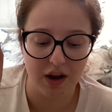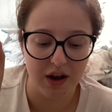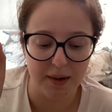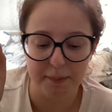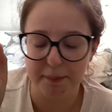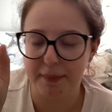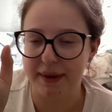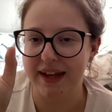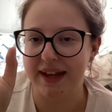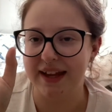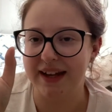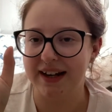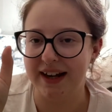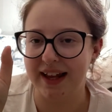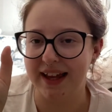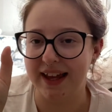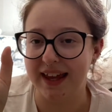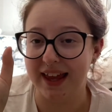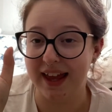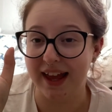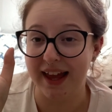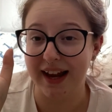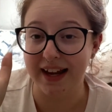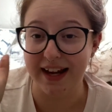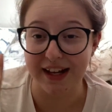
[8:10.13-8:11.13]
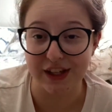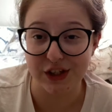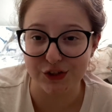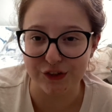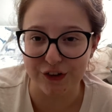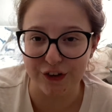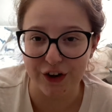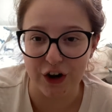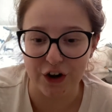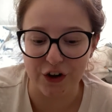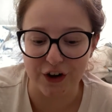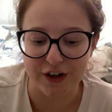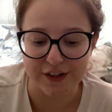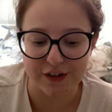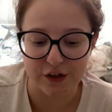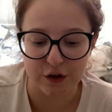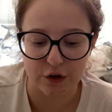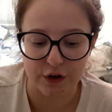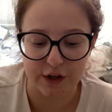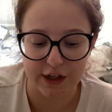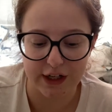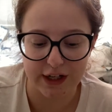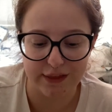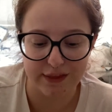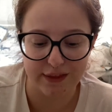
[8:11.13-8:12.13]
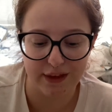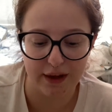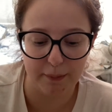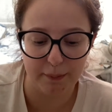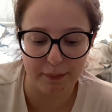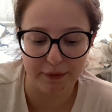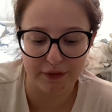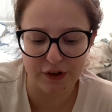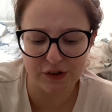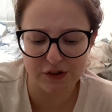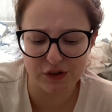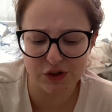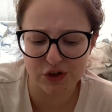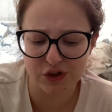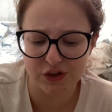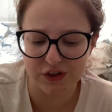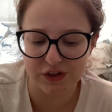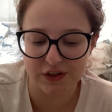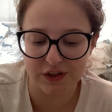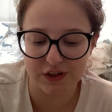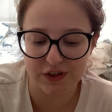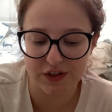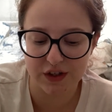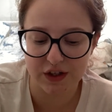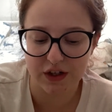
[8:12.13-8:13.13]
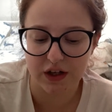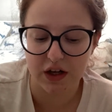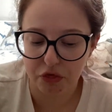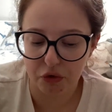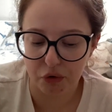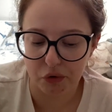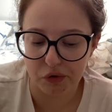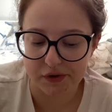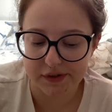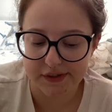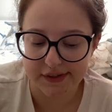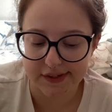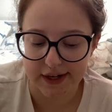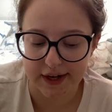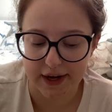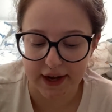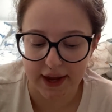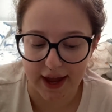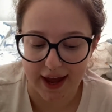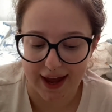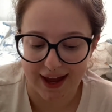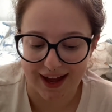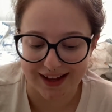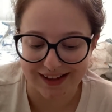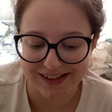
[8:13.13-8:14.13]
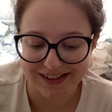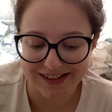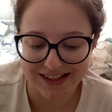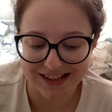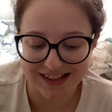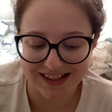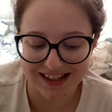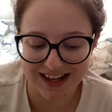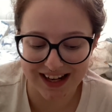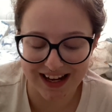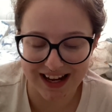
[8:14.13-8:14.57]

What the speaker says: being like a literary critic or anything, but those are just thoughts that I had.